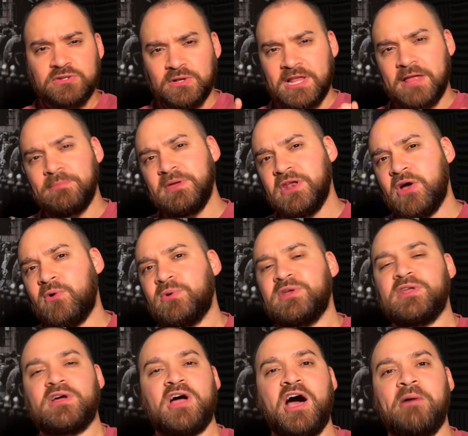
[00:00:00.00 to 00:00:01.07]
So let me know in
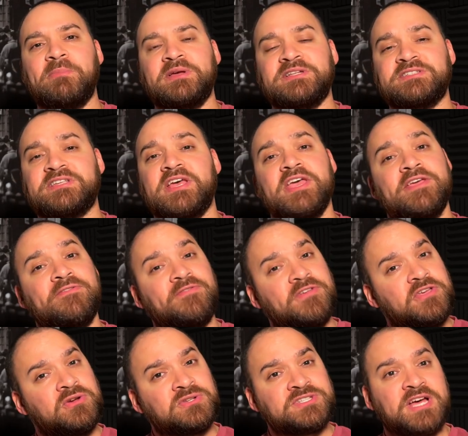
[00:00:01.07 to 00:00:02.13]
the comments if
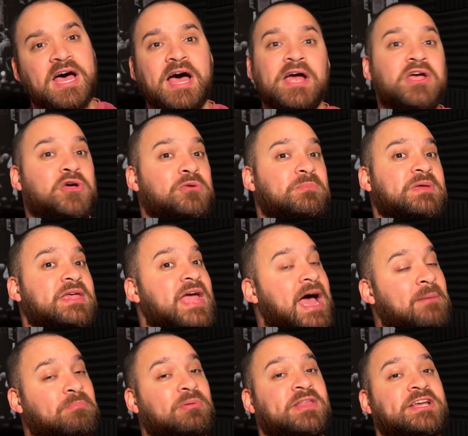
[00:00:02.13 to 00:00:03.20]
Utah could be
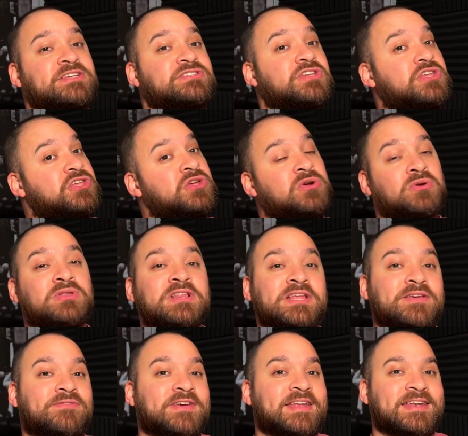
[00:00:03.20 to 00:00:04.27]
a place you could
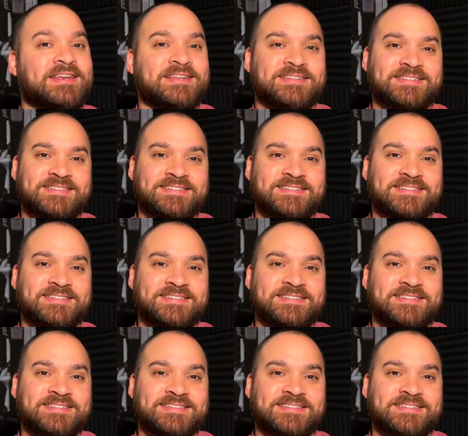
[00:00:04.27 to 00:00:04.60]
live in.